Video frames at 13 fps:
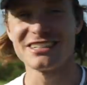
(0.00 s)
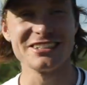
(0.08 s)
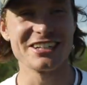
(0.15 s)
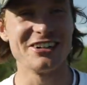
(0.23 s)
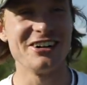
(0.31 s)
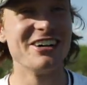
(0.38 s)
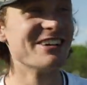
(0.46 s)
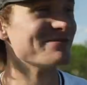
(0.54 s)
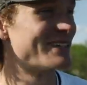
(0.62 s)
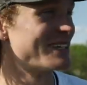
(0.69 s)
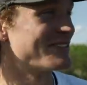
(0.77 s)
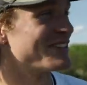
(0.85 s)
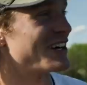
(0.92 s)
a little
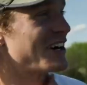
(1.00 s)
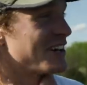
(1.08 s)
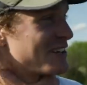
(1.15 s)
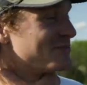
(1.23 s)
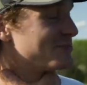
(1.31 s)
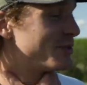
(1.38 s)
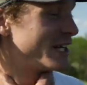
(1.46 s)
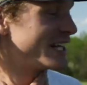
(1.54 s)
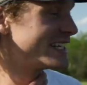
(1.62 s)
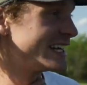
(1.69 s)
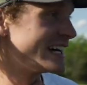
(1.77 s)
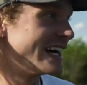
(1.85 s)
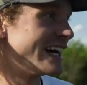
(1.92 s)
bit of the hurt,
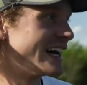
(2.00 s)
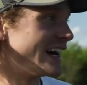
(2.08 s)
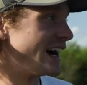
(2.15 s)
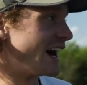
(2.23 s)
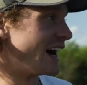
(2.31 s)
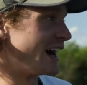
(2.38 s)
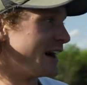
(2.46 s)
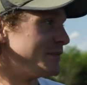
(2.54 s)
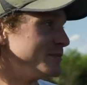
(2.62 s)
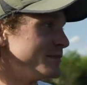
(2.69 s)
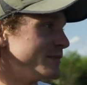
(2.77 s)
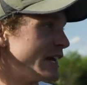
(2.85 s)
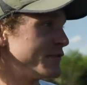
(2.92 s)
but
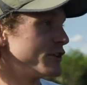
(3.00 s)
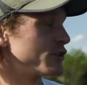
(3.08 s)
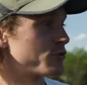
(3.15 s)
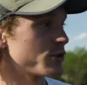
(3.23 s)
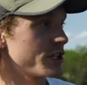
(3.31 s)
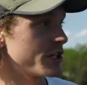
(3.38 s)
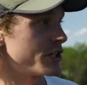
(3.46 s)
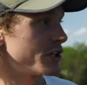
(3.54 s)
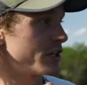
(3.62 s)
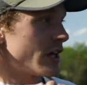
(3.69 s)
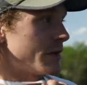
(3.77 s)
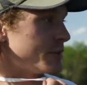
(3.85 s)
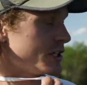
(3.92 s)
it feels really
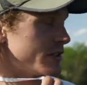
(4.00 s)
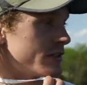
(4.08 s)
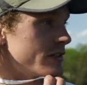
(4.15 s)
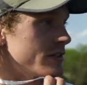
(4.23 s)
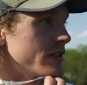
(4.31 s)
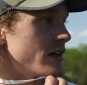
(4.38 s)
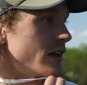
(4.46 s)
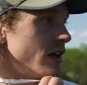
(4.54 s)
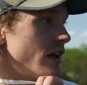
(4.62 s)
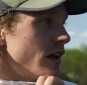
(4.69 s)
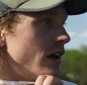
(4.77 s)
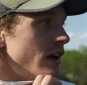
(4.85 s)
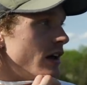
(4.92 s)
good. I mean,
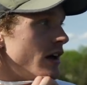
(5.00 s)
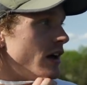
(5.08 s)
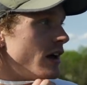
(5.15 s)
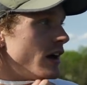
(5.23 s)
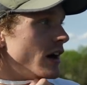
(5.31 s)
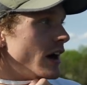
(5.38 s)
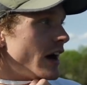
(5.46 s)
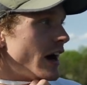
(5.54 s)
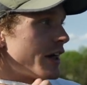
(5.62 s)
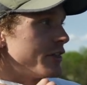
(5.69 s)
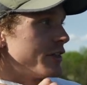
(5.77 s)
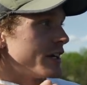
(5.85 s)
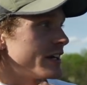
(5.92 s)

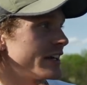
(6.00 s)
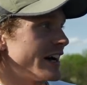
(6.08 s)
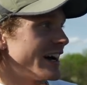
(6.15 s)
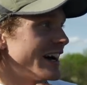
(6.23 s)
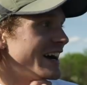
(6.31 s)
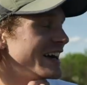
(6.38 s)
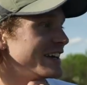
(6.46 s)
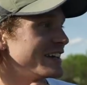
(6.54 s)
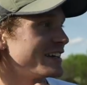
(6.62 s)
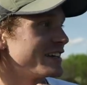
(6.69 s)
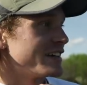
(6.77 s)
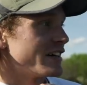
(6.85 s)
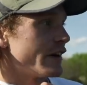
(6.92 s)
I think a
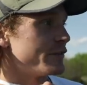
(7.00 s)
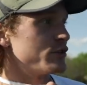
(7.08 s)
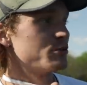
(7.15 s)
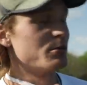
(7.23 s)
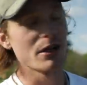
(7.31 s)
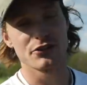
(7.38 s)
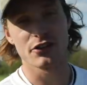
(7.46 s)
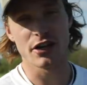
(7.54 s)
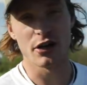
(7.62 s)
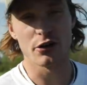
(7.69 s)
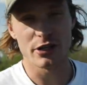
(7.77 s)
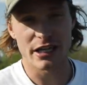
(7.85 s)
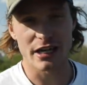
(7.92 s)
few months
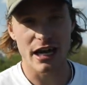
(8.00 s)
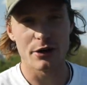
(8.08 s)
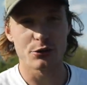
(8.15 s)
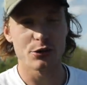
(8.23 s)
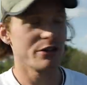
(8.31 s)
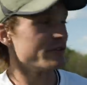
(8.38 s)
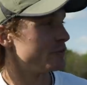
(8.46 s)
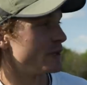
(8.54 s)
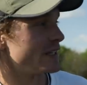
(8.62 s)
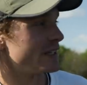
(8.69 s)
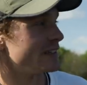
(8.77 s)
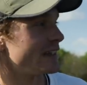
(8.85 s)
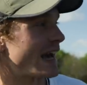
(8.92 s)
ago, like I would have
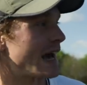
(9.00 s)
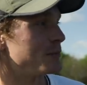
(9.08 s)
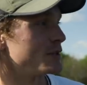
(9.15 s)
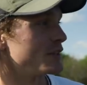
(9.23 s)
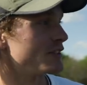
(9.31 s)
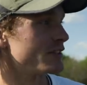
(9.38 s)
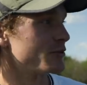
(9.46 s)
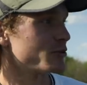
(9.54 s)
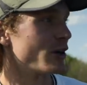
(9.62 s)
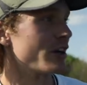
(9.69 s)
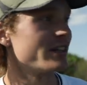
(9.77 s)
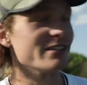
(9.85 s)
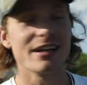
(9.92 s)
been happy to
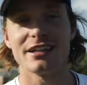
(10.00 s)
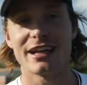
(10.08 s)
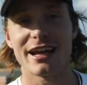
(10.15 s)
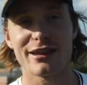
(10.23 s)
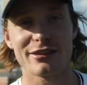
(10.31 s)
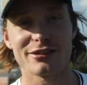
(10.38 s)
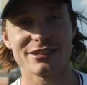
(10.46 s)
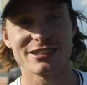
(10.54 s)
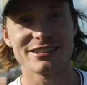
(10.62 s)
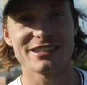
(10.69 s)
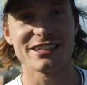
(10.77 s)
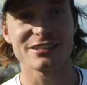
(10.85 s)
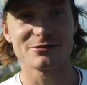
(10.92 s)
run an
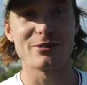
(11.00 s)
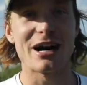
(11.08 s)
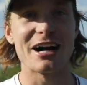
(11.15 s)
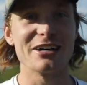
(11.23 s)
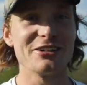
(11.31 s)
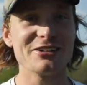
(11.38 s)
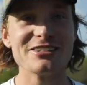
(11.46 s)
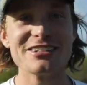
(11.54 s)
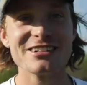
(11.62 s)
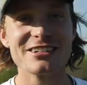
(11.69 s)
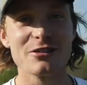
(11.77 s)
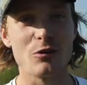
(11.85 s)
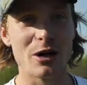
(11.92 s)
836 mile,
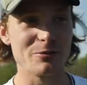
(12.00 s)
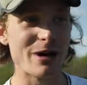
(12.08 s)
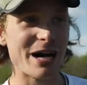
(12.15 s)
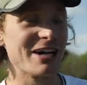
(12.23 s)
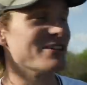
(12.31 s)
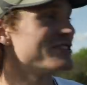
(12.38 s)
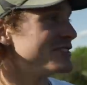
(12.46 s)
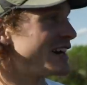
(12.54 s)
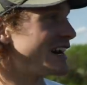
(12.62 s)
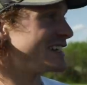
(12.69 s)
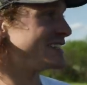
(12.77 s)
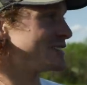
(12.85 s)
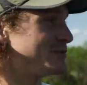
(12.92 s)
1 mile,
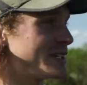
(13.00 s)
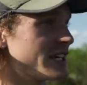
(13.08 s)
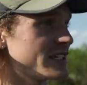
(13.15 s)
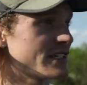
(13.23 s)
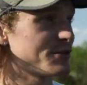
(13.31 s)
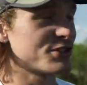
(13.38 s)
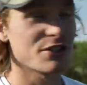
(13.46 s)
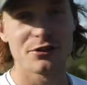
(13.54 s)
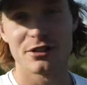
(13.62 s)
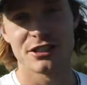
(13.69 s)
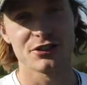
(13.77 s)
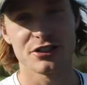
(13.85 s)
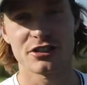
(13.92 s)
just because I was
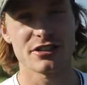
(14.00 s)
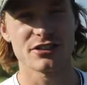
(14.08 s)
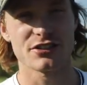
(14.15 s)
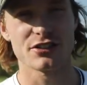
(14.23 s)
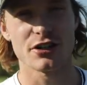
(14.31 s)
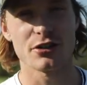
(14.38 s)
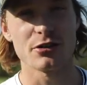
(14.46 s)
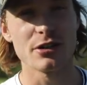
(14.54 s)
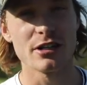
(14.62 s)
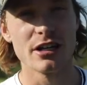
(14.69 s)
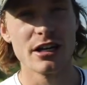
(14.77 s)
so injured and so